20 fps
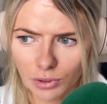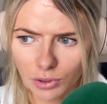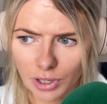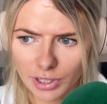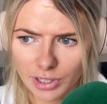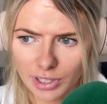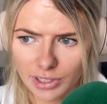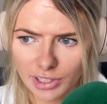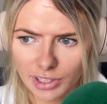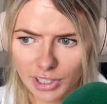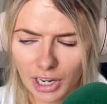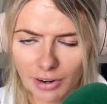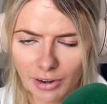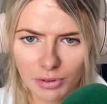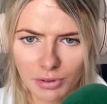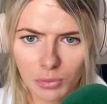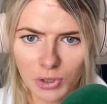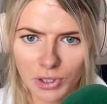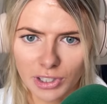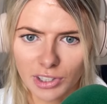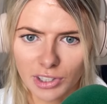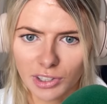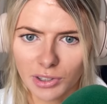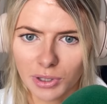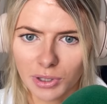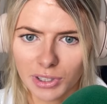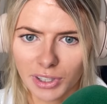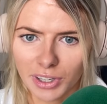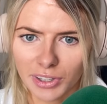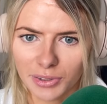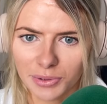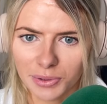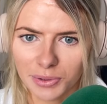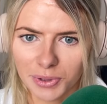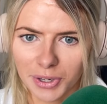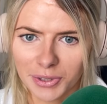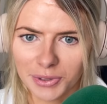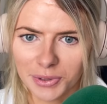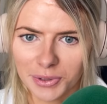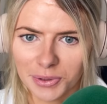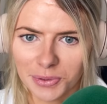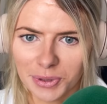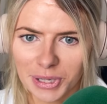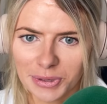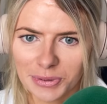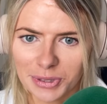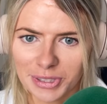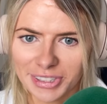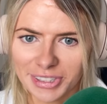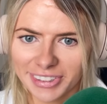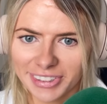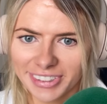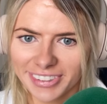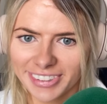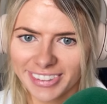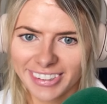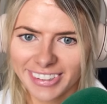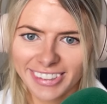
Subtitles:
good horses and you have the money to do it, I don't know why you wouldn't.